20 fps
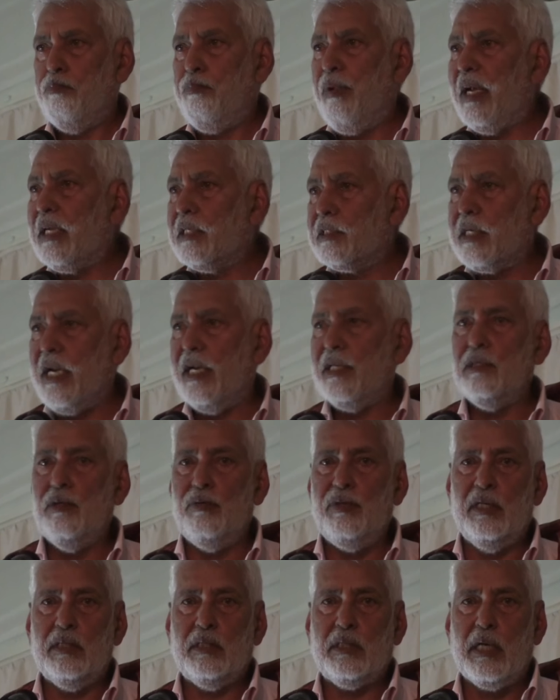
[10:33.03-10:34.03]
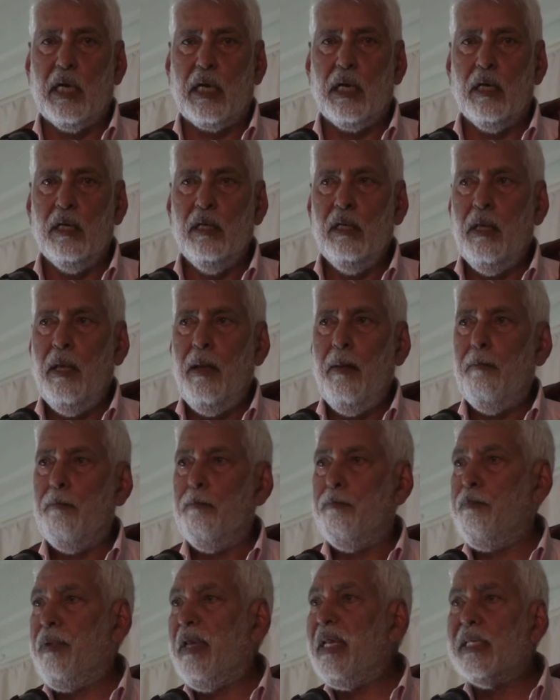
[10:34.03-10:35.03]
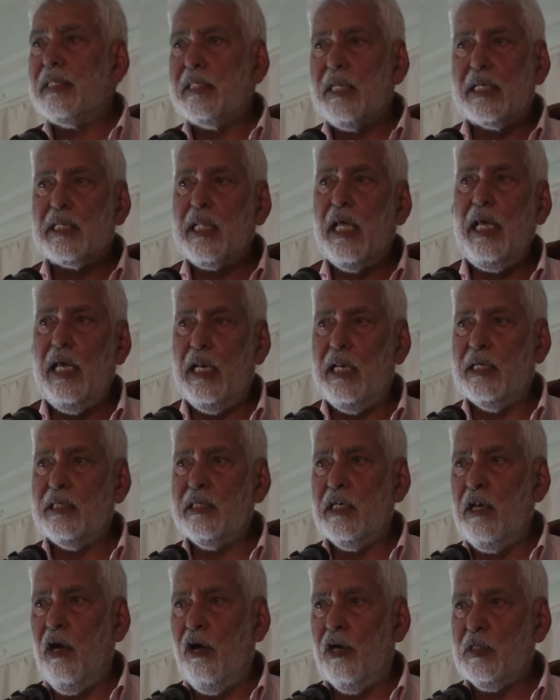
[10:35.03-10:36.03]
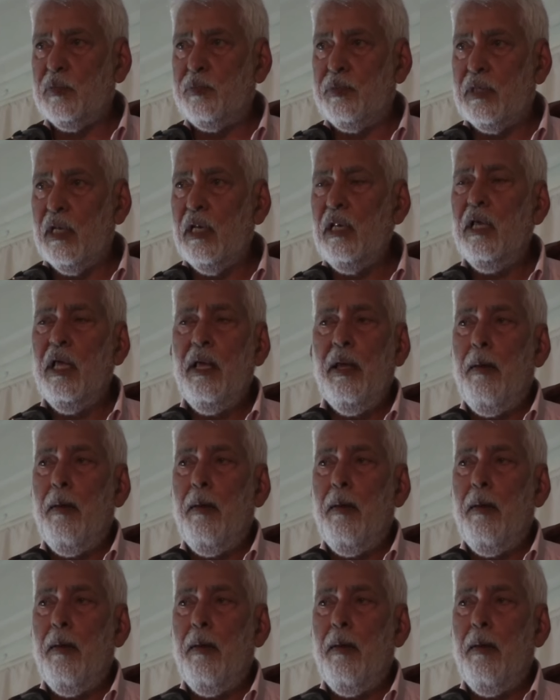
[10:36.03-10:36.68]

big trade union struggle, be it at the Hillingdon Hospital,